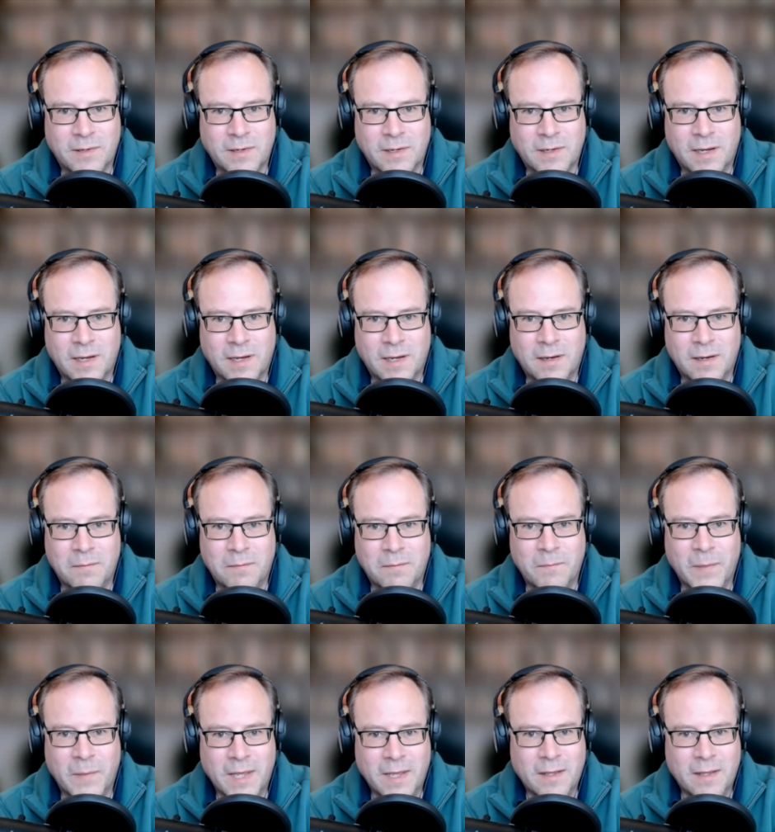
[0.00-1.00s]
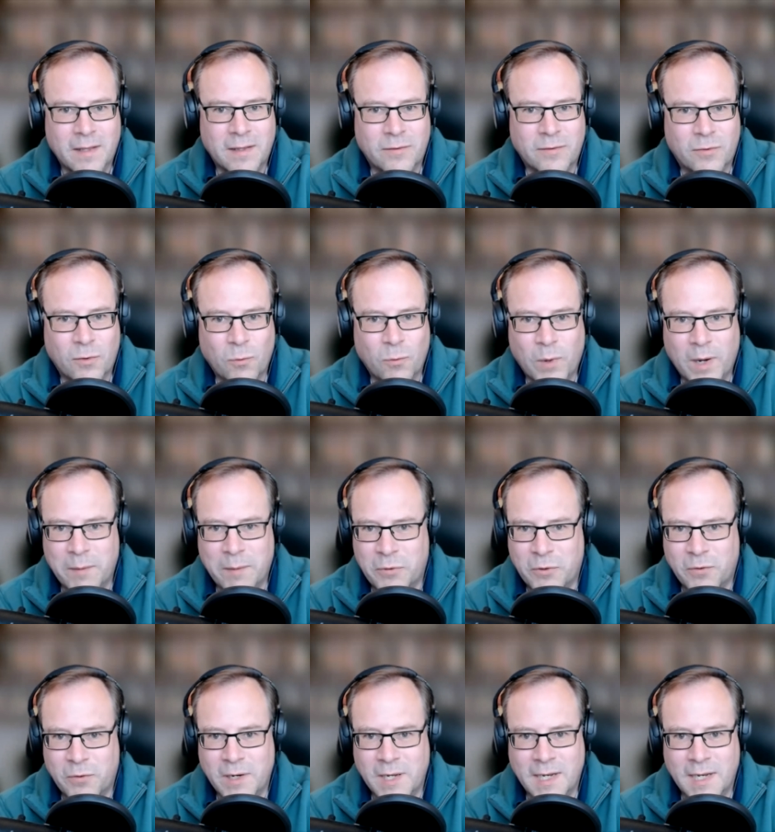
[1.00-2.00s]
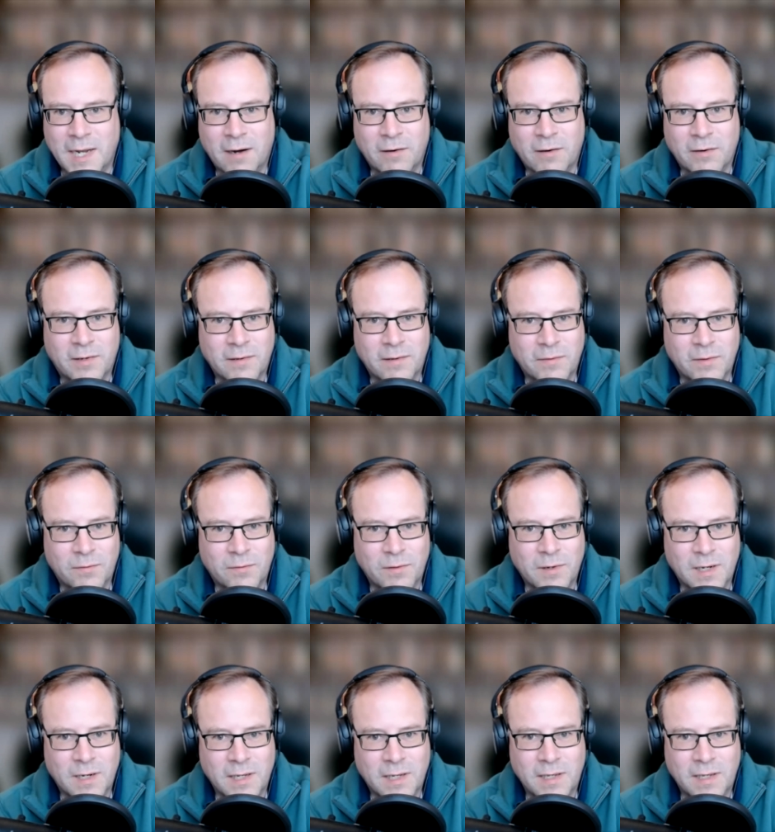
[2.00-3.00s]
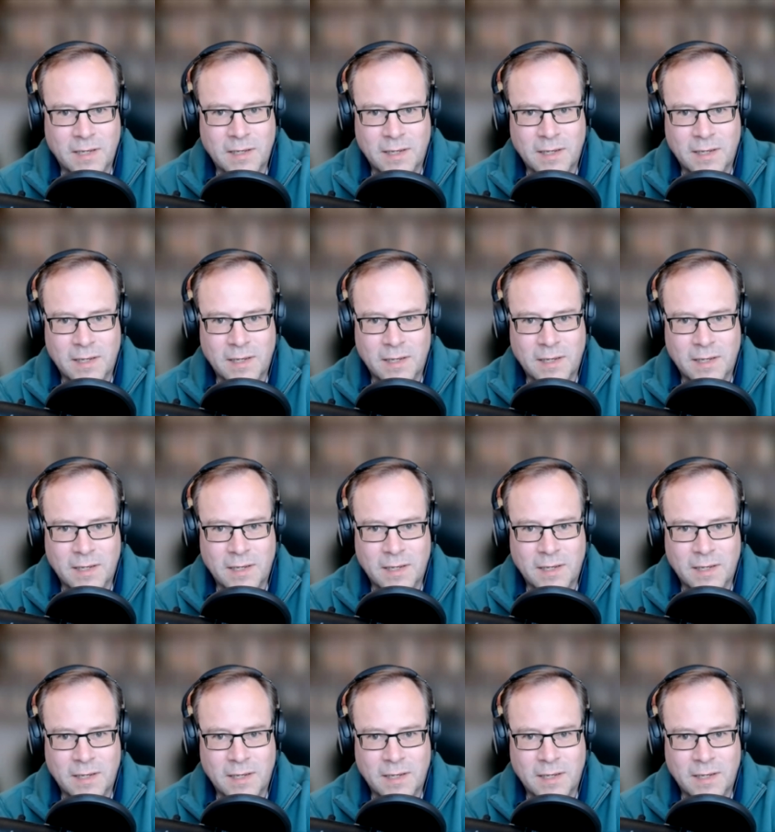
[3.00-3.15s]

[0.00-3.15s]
Um, this sort of Web3 narrative is really